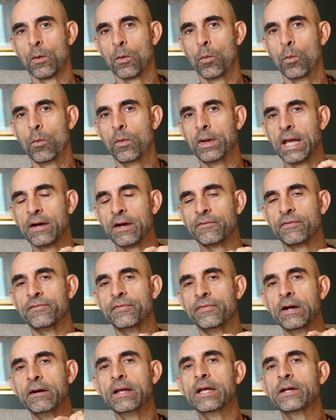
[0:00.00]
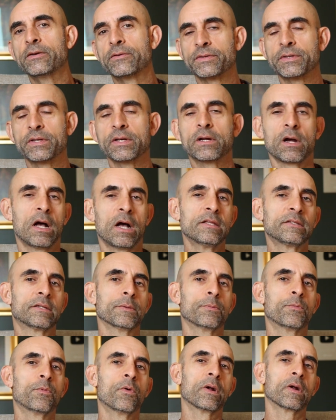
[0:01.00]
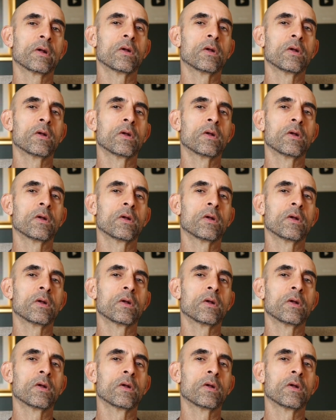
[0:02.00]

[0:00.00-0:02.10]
we have a very interesting concept where